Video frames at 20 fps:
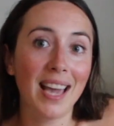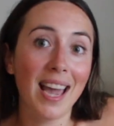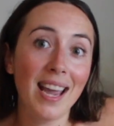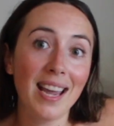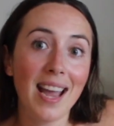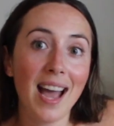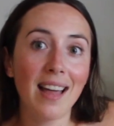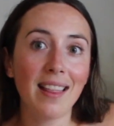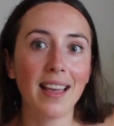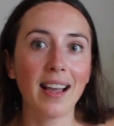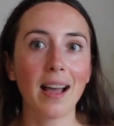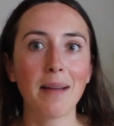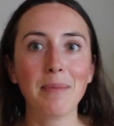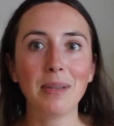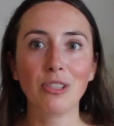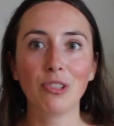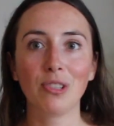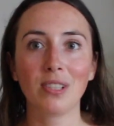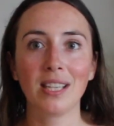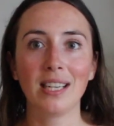hey, yeah, like I'm
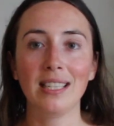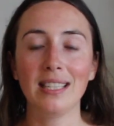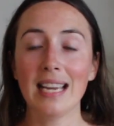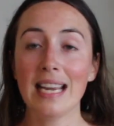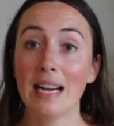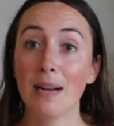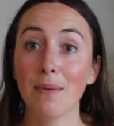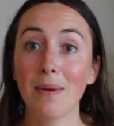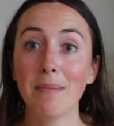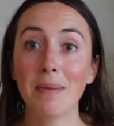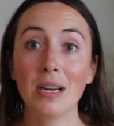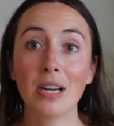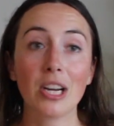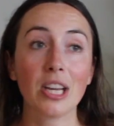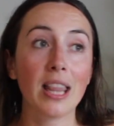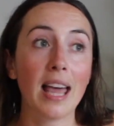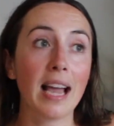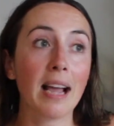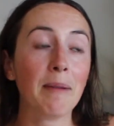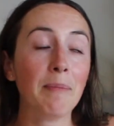interested in dating women,
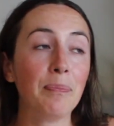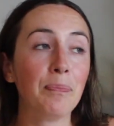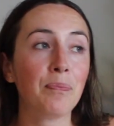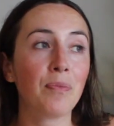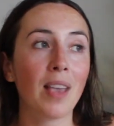or like